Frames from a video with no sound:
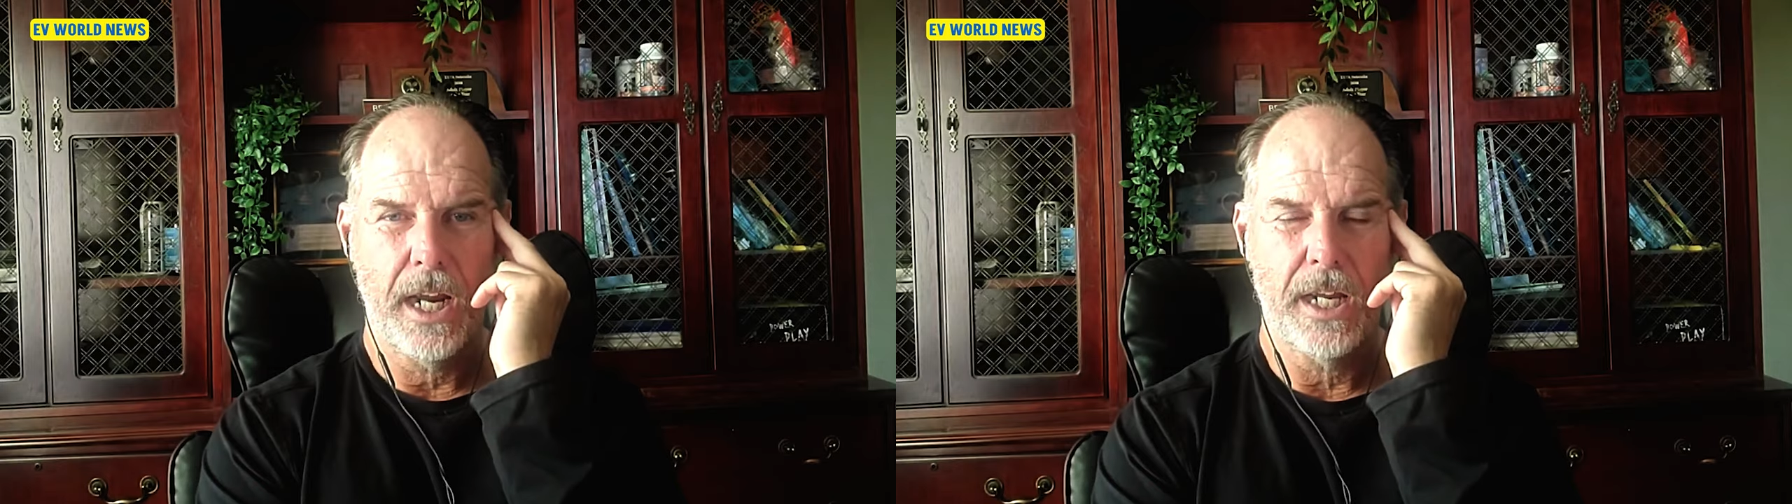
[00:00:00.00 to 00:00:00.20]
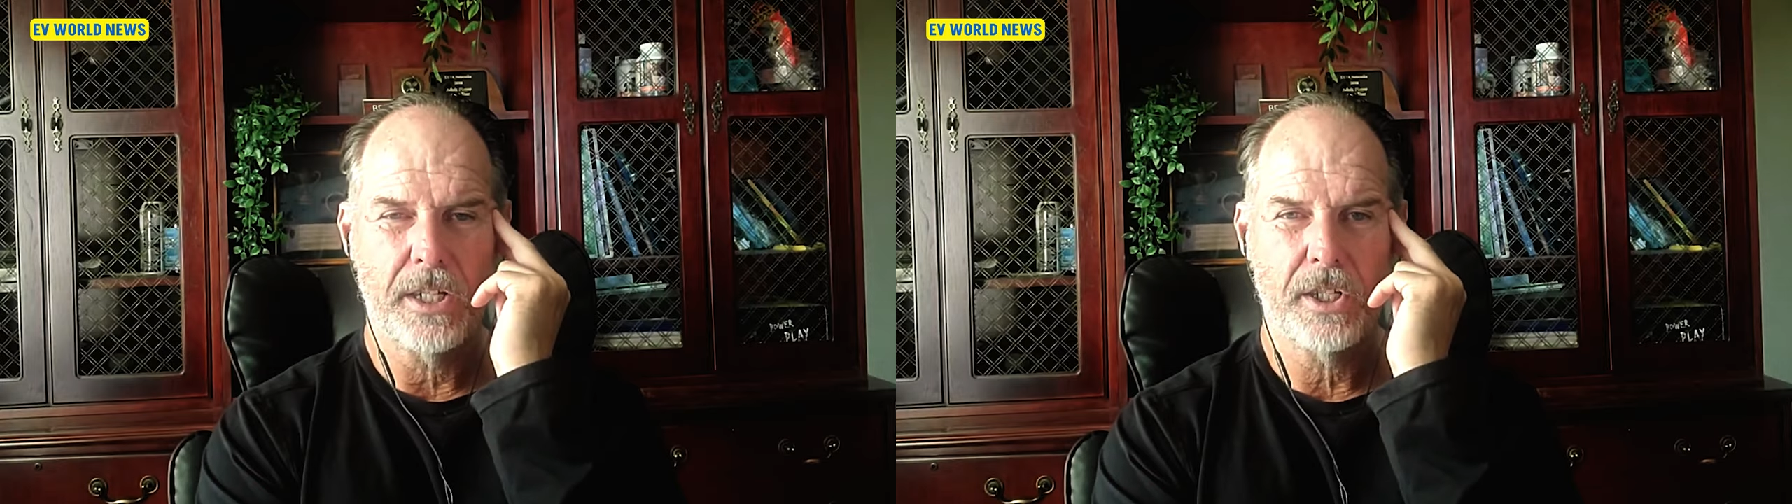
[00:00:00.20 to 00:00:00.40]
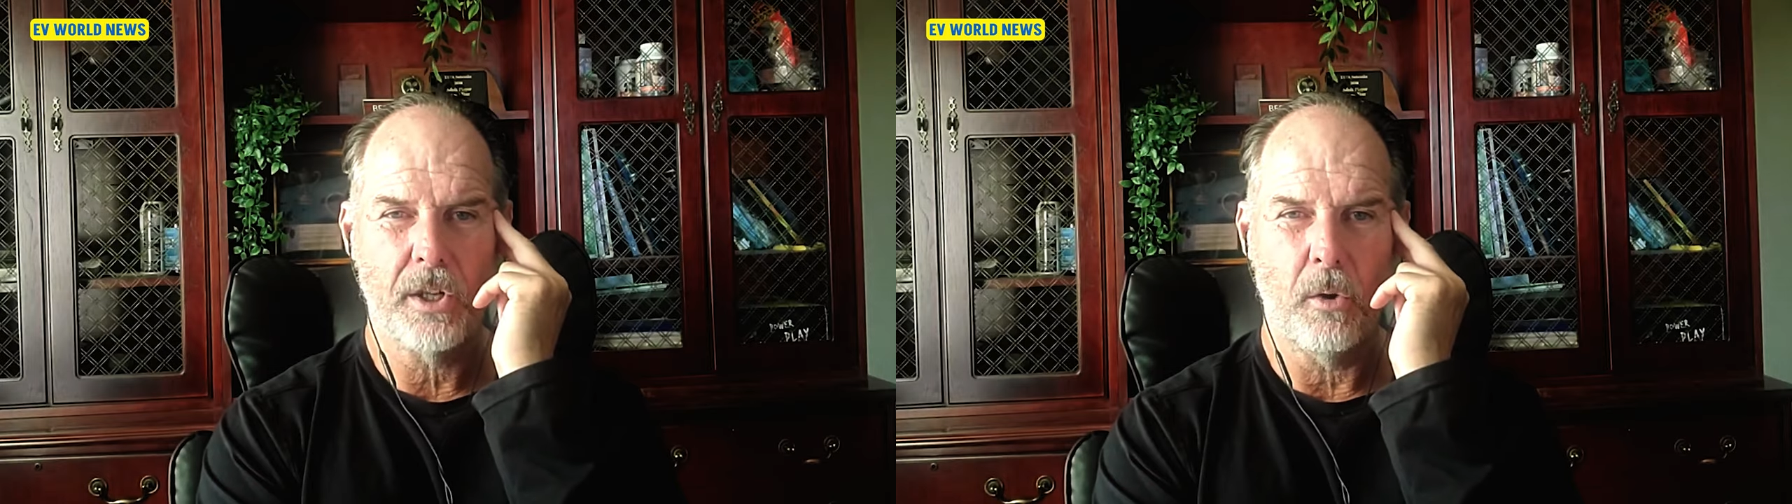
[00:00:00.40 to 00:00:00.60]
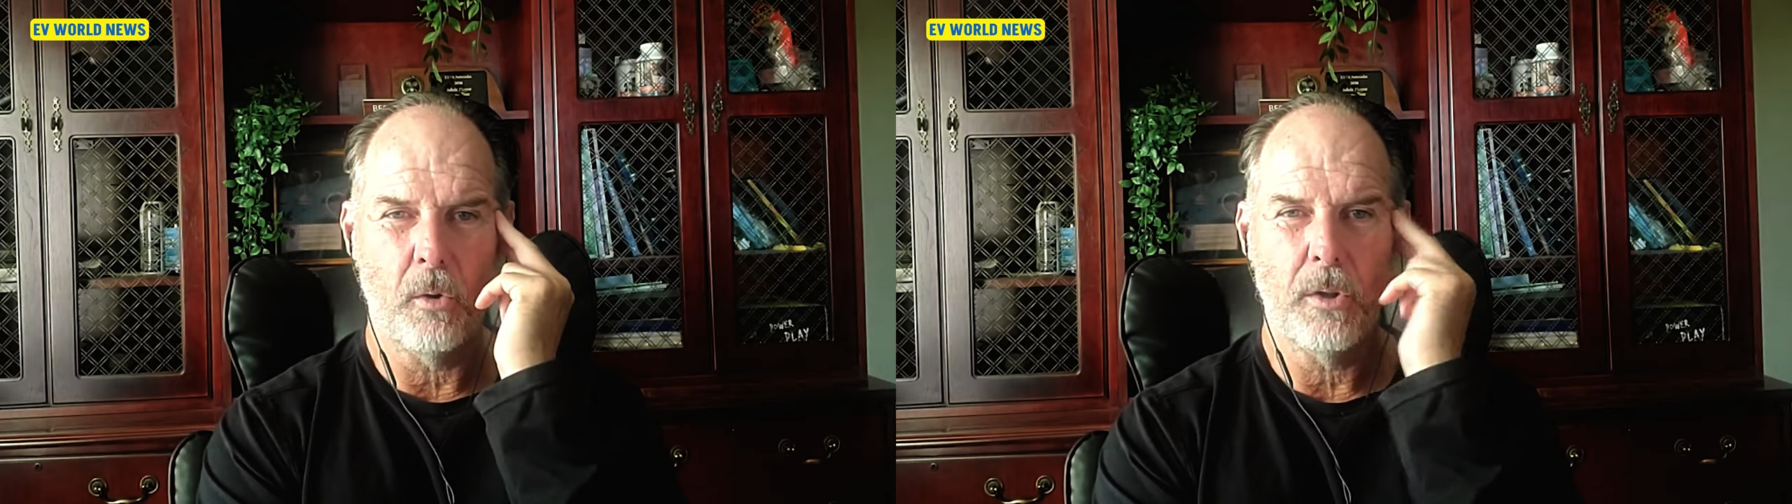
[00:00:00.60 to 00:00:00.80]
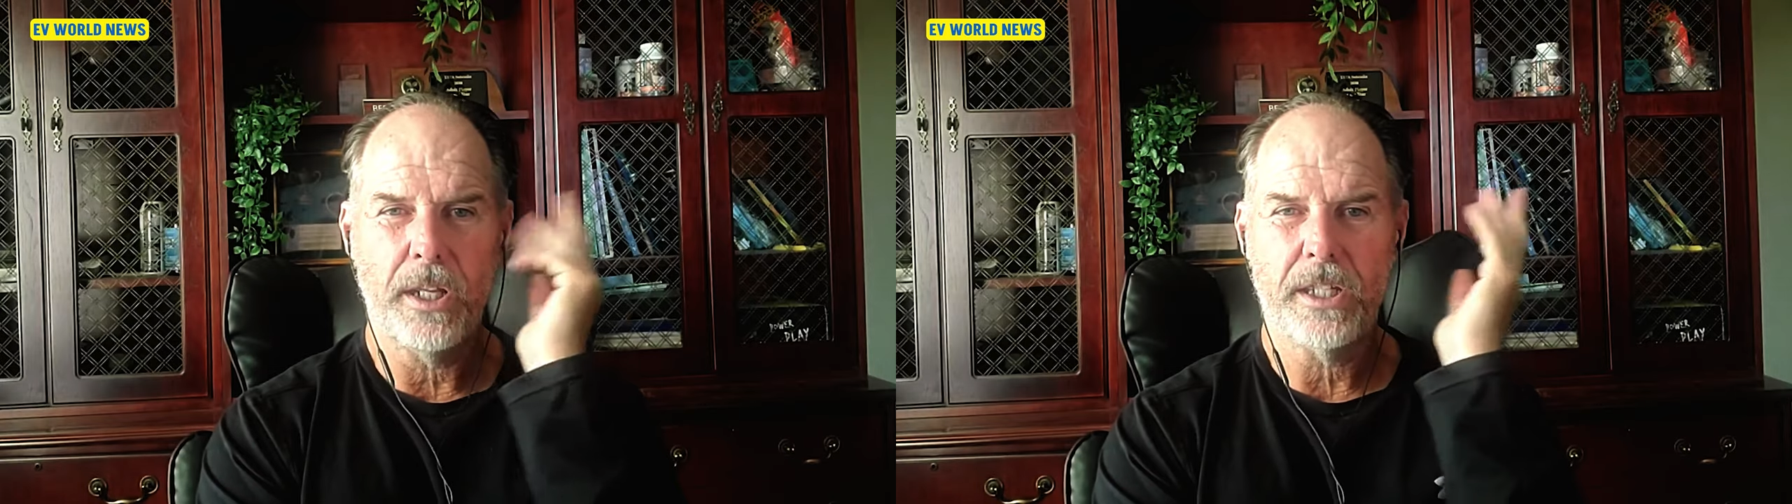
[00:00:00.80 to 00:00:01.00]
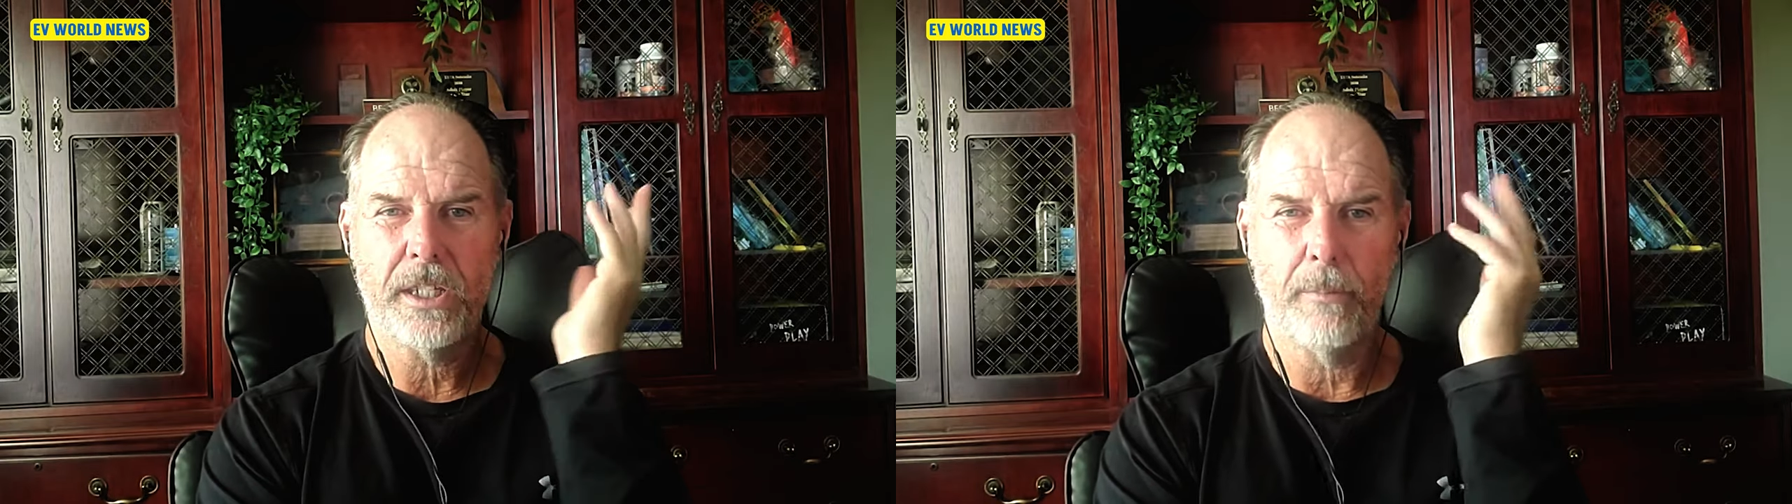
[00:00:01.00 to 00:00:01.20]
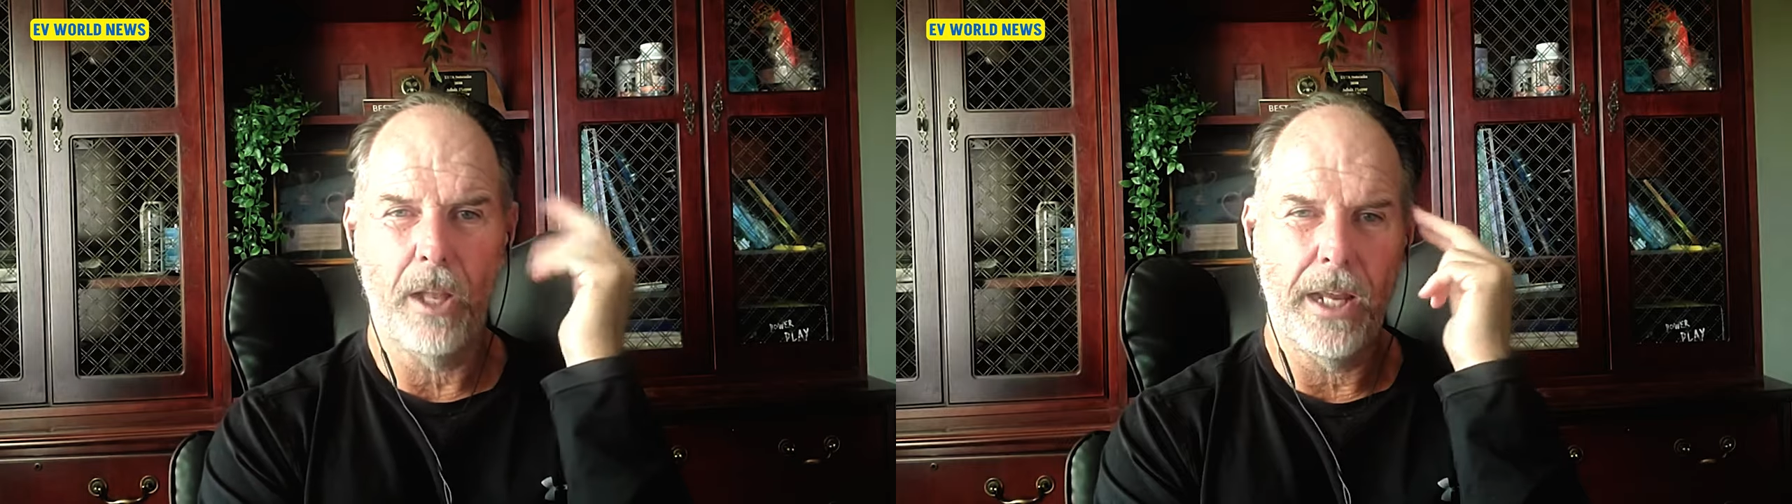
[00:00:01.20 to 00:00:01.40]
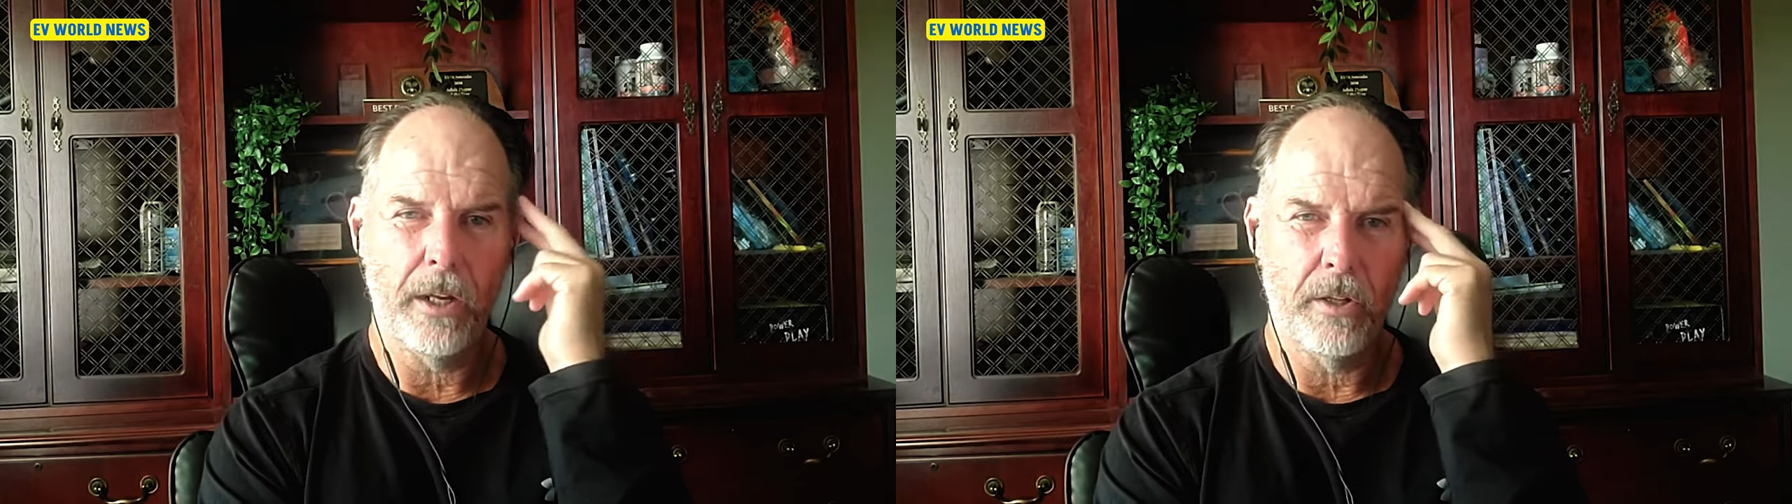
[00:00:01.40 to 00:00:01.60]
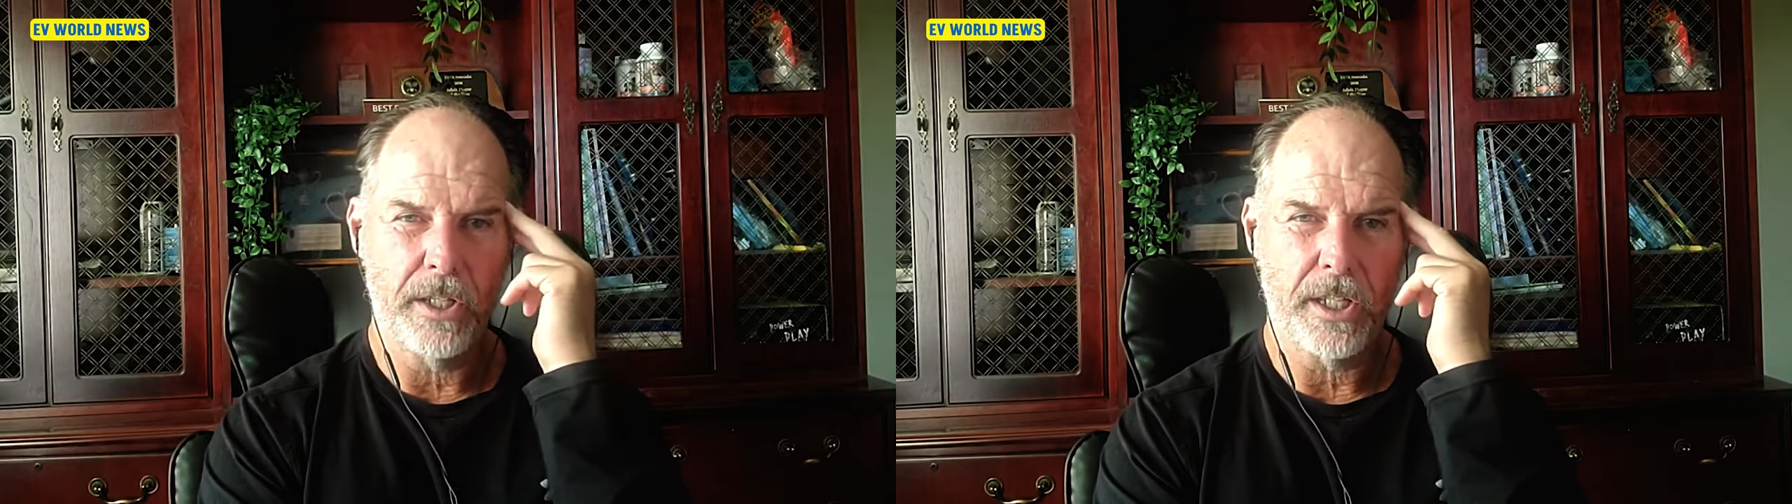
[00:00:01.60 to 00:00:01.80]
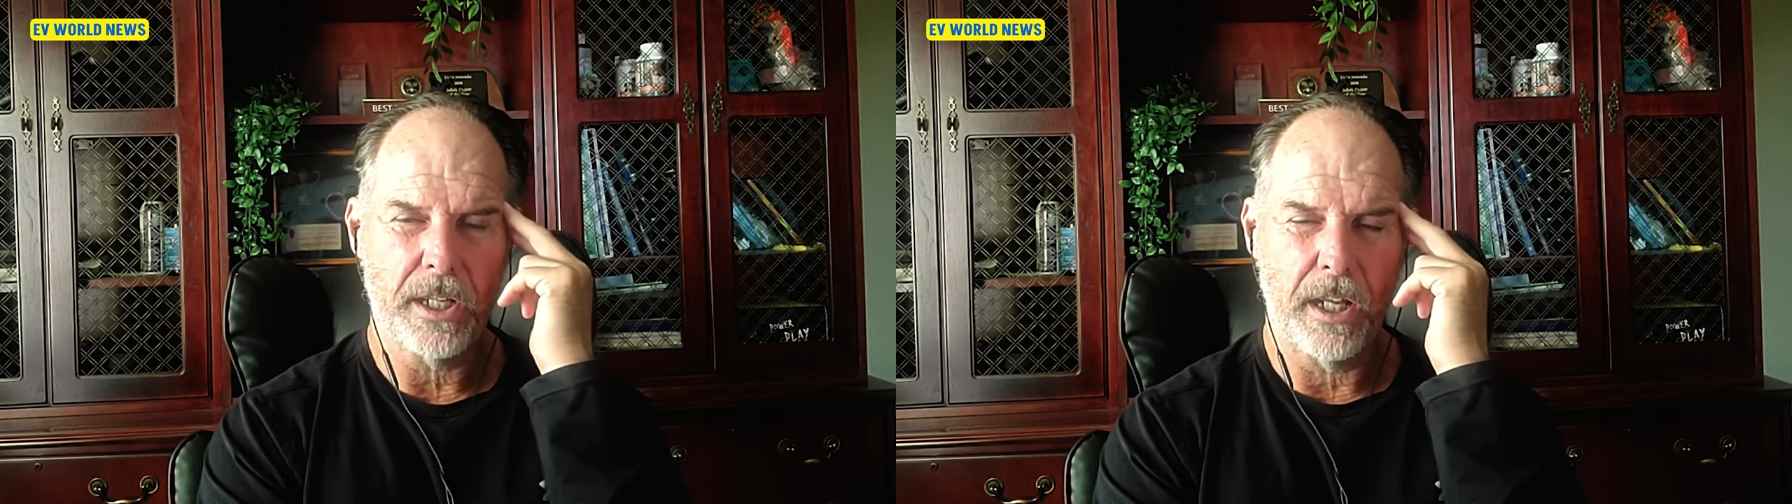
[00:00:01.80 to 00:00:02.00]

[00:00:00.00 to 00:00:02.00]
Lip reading: And so they supply all this,